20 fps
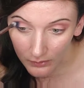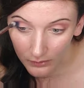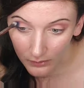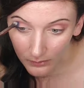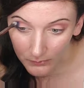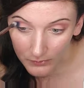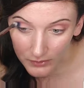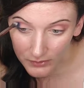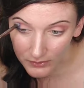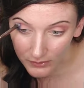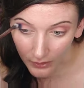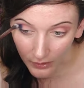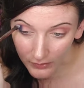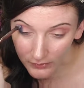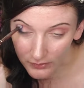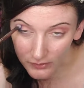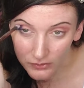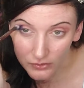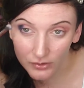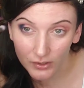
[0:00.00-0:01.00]
I'm just
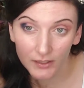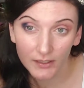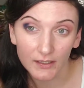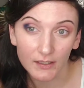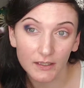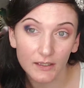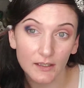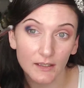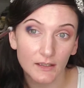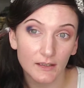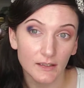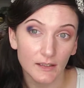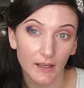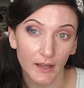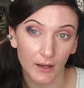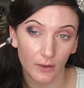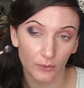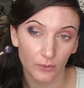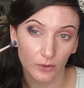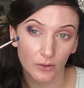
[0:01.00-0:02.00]
concentrating it in the
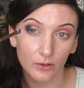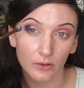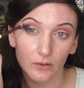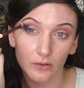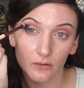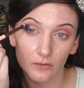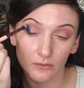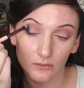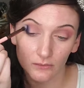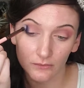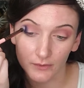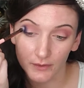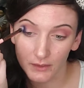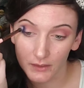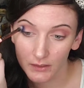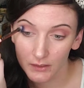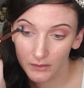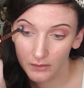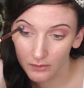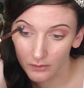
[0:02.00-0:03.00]
outer
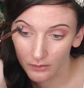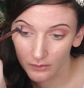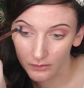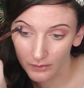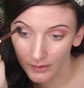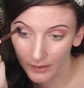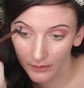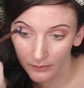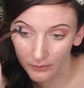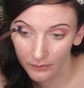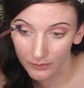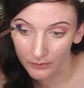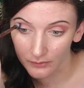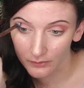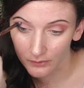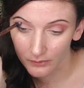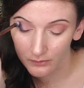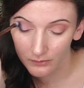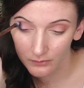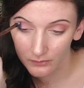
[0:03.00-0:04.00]
V, or the
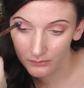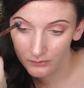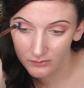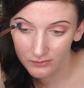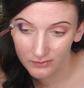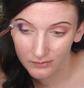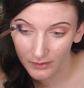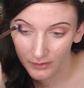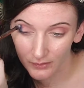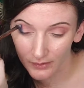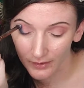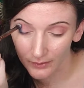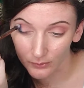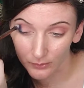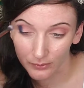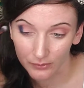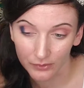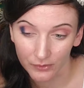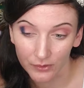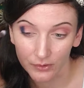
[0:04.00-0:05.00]
outer
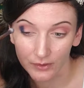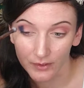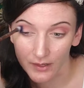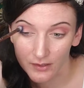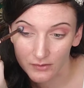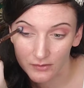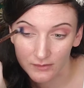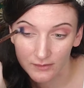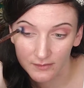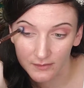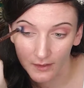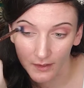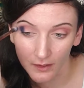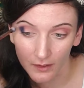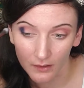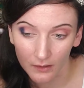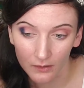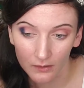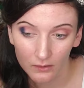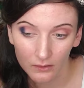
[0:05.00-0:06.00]
third, I should
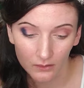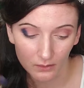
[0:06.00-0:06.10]
say.